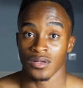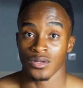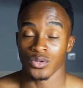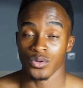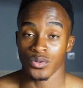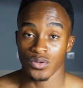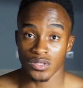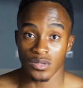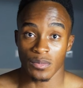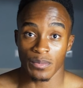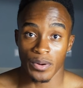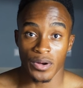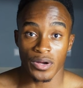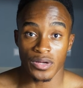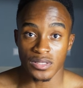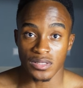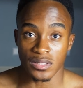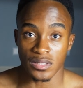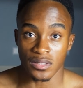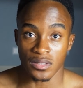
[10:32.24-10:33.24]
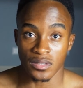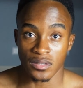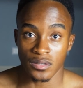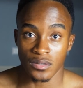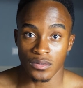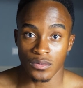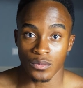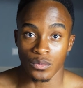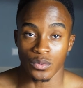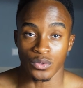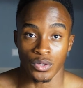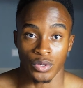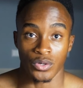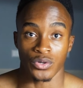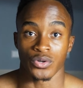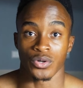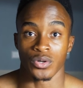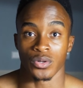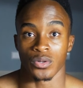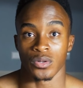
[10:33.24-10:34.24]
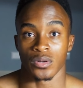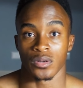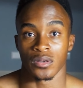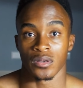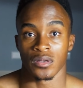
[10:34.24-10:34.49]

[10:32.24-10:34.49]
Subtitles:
you as a person will not grow.